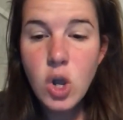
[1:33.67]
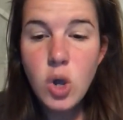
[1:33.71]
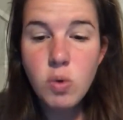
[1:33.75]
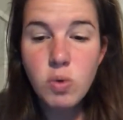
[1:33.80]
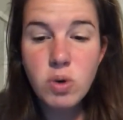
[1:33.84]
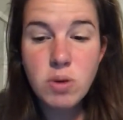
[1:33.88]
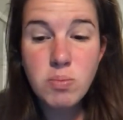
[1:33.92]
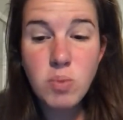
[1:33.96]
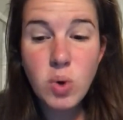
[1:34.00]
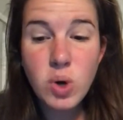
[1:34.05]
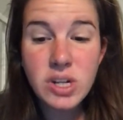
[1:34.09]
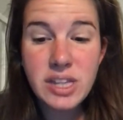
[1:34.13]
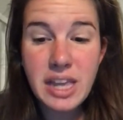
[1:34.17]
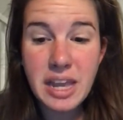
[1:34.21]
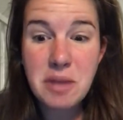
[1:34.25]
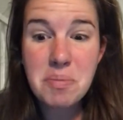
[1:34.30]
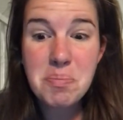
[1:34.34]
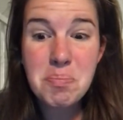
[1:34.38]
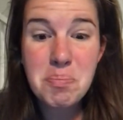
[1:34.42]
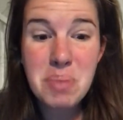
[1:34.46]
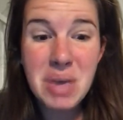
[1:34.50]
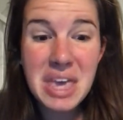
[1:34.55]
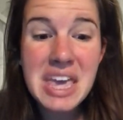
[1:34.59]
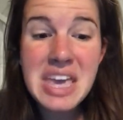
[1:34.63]
were more like
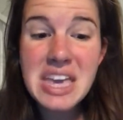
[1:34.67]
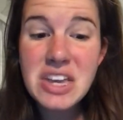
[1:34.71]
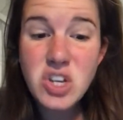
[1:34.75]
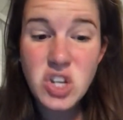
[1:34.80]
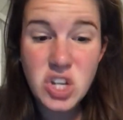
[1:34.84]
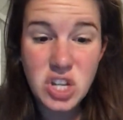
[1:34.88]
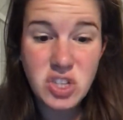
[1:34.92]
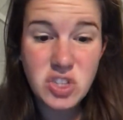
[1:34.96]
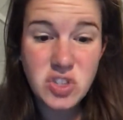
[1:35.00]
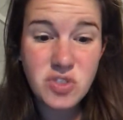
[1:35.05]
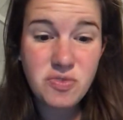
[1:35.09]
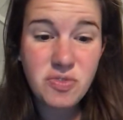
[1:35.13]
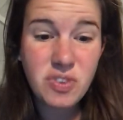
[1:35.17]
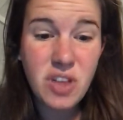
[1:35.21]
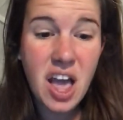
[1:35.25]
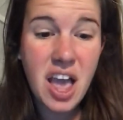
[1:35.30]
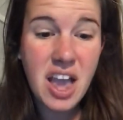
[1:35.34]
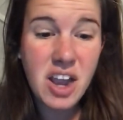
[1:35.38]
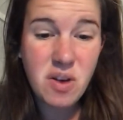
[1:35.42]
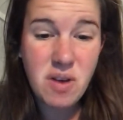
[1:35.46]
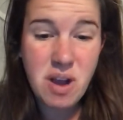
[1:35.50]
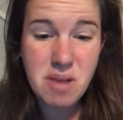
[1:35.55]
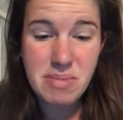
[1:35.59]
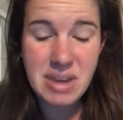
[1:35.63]
pigeons
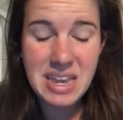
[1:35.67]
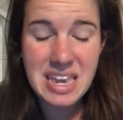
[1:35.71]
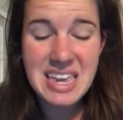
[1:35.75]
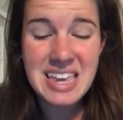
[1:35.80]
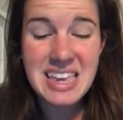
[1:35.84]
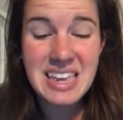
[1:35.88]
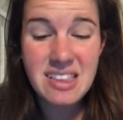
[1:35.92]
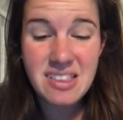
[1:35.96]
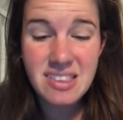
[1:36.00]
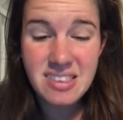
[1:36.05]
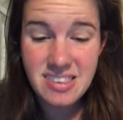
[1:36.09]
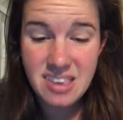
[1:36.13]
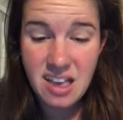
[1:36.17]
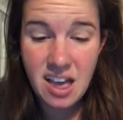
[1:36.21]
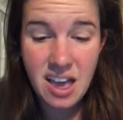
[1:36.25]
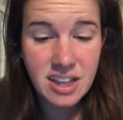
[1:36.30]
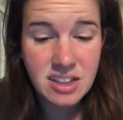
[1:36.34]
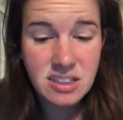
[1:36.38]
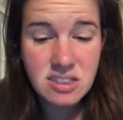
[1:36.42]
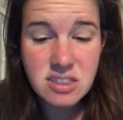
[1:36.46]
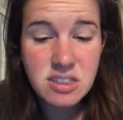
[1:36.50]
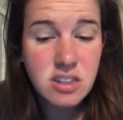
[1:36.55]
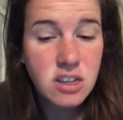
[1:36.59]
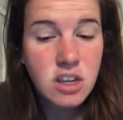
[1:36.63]
flying around my
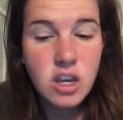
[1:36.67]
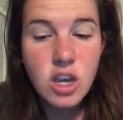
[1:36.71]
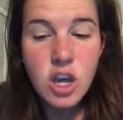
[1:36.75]
insides.